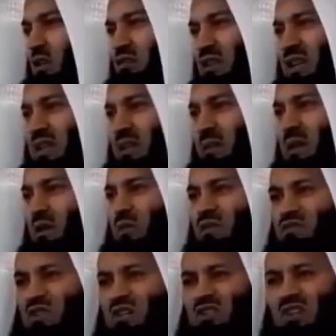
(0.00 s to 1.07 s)
Eid.
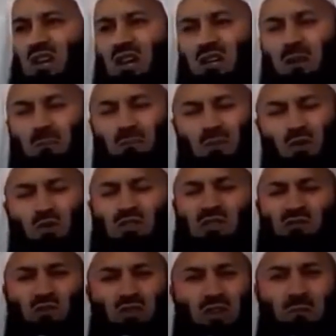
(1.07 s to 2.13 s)
We've just heard a
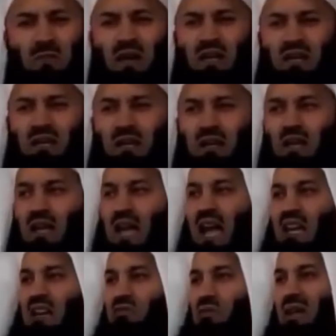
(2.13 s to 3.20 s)
beautiful reminder,
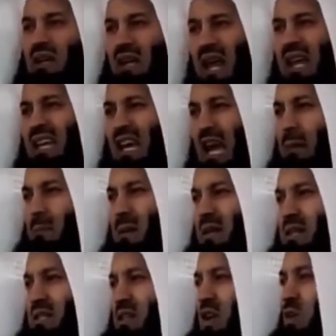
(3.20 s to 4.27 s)
and if we like
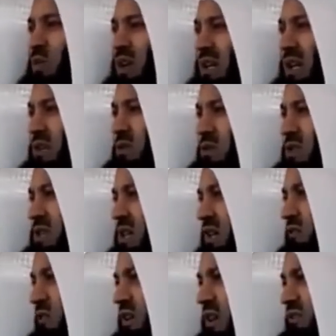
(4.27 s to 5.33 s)
happiness, we need to seek
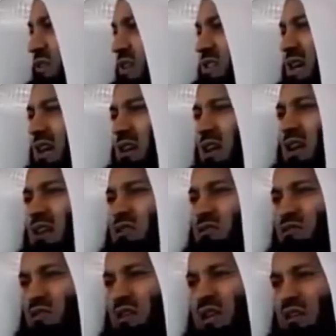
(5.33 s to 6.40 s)
forgiveness and learn to
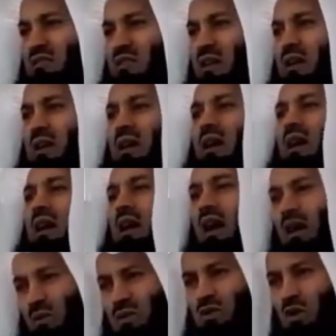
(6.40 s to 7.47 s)
forgive.
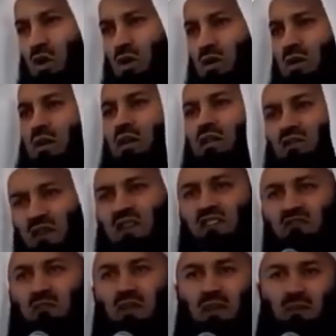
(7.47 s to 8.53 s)
I was wrong, forgive
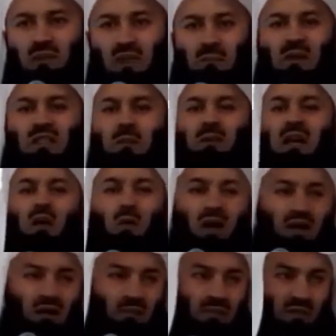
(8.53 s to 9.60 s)
me. Be the bigger
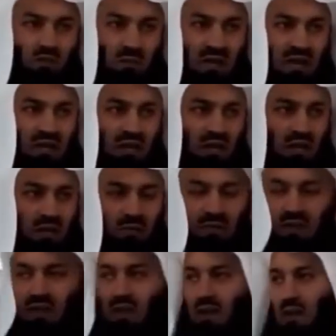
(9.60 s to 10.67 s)
one, subhanAllah.
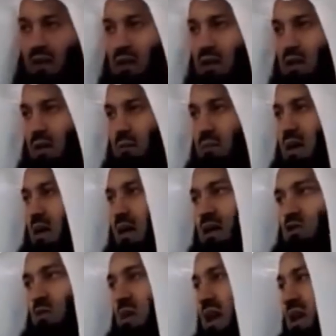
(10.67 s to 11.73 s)
May Allah
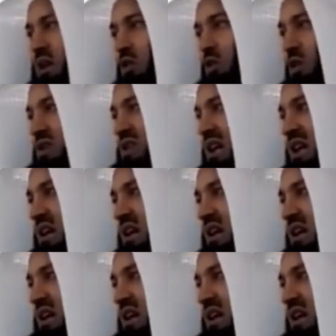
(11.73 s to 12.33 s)
subhanahu wa ta'ala